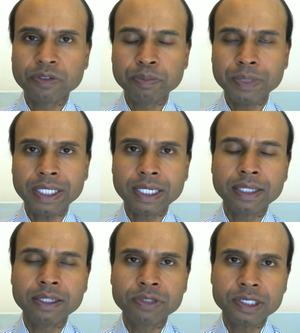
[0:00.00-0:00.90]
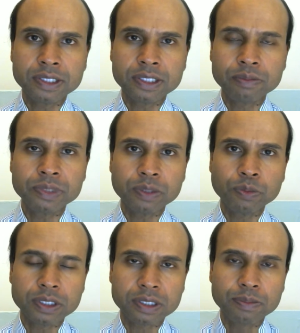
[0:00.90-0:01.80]
of me and the criticism. So,
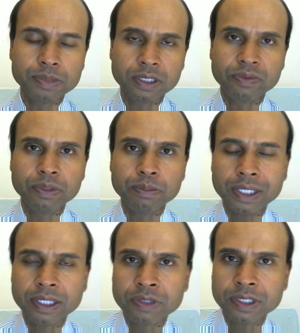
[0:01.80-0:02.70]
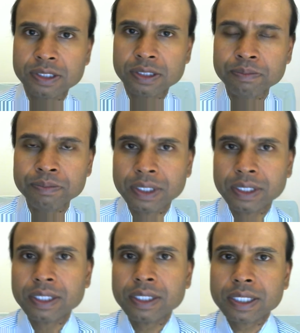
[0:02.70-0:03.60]
what's observing me and the criticism?
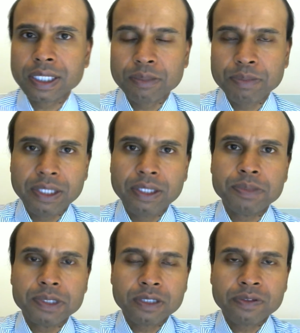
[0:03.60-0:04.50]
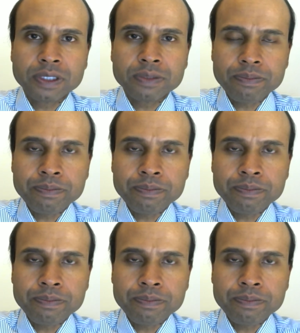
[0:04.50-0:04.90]
Can I be the observer?